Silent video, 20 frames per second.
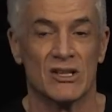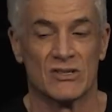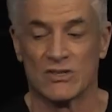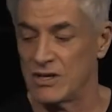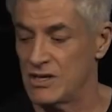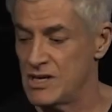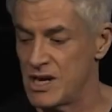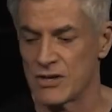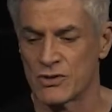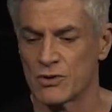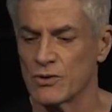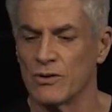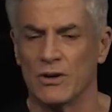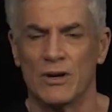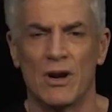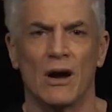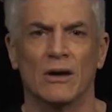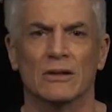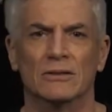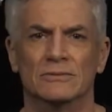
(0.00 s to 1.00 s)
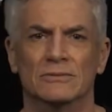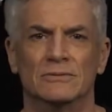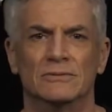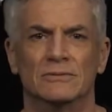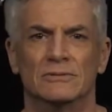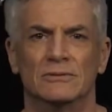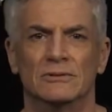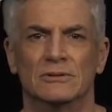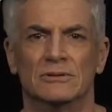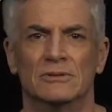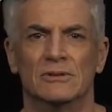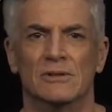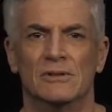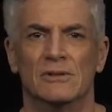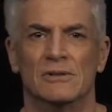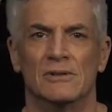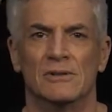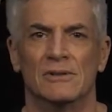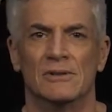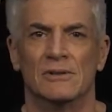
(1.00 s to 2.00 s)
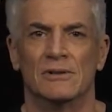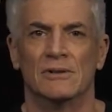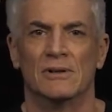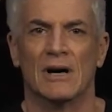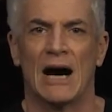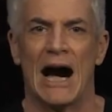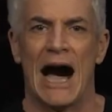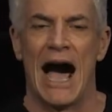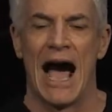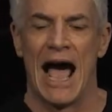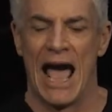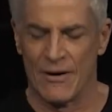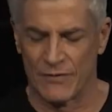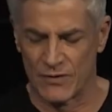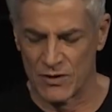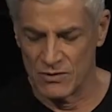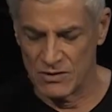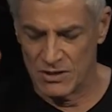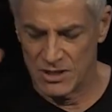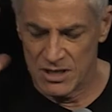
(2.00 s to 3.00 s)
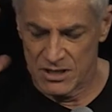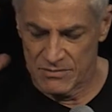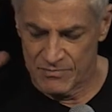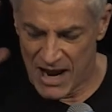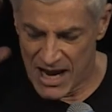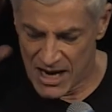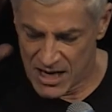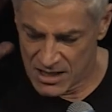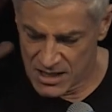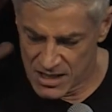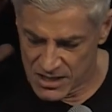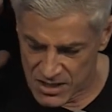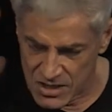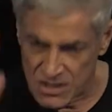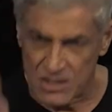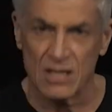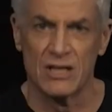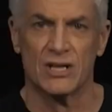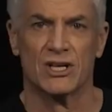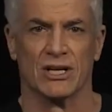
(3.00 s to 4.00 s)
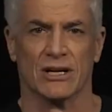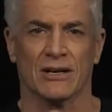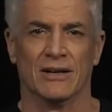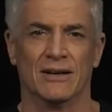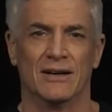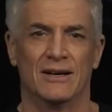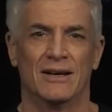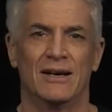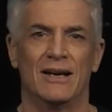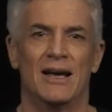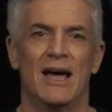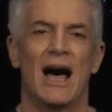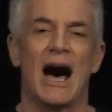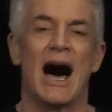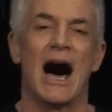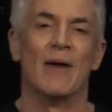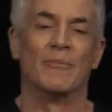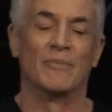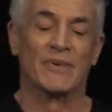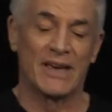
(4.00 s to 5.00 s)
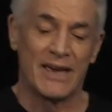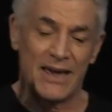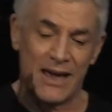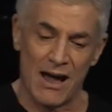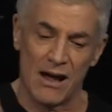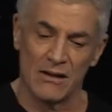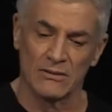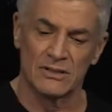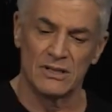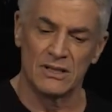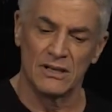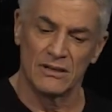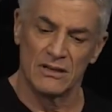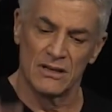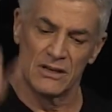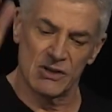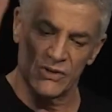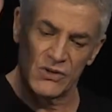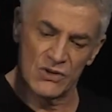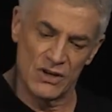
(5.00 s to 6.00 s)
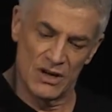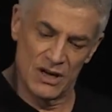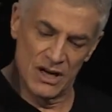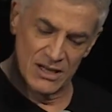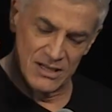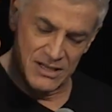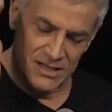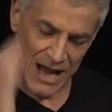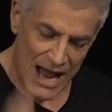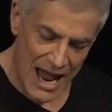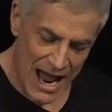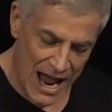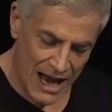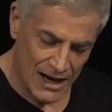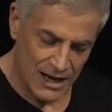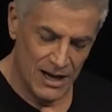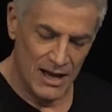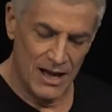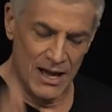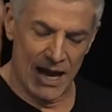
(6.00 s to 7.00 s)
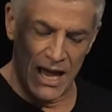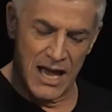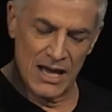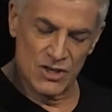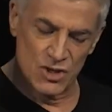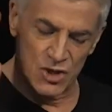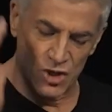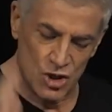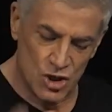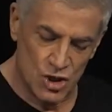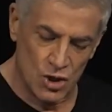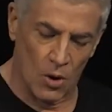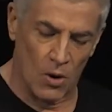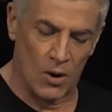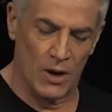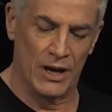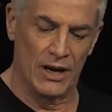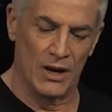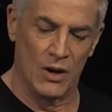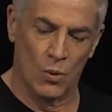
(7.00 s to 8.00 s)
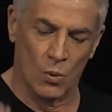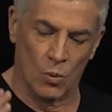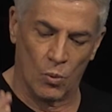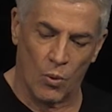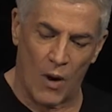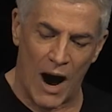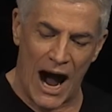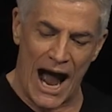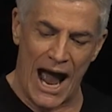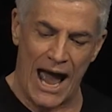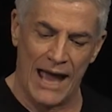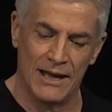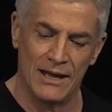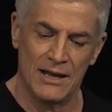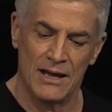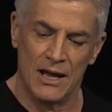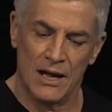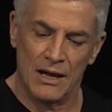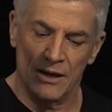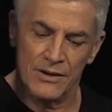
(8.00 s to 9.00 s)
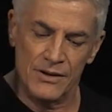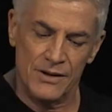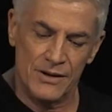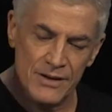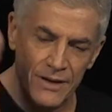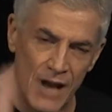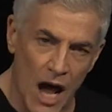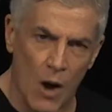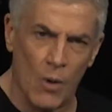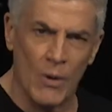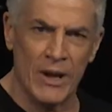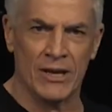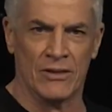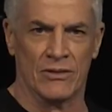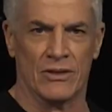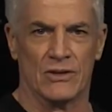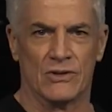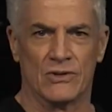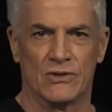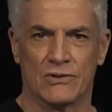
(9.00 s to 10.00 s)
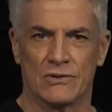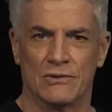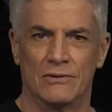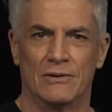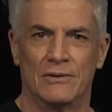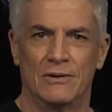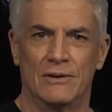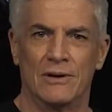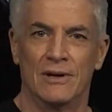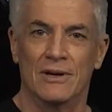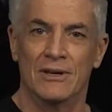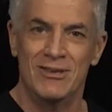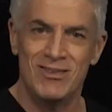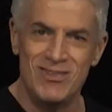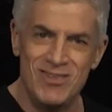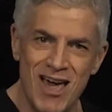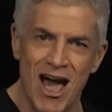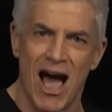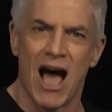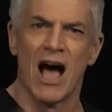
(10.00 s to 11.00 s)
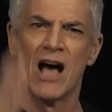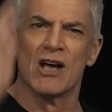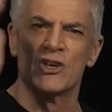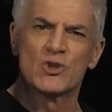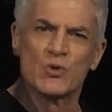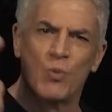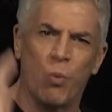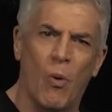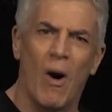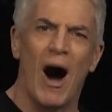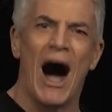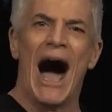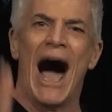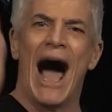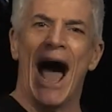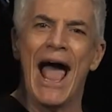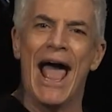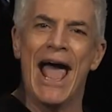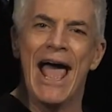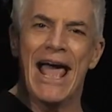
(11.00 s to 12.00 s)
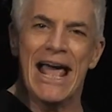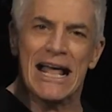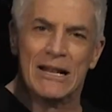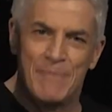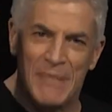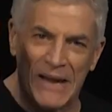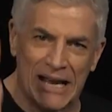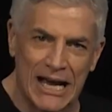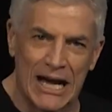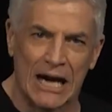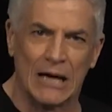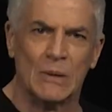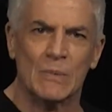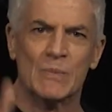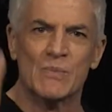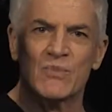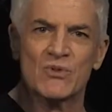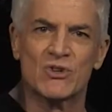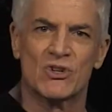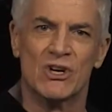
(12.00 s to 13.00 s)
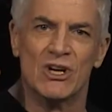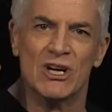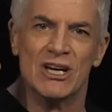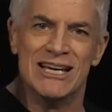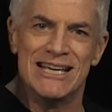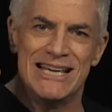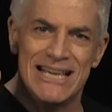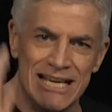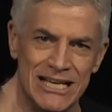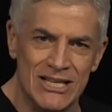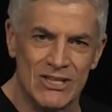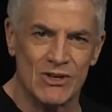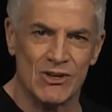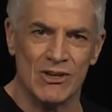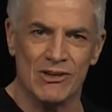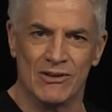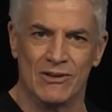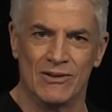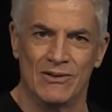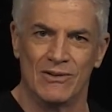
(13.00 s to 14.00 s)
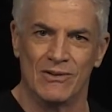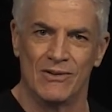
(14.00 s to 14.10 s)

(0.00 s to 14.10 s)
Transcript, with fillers: It's a yes or a no. I have to make a decision. I'm counting this attack as joy. Why? Knowing this. Here's why it becomes easy.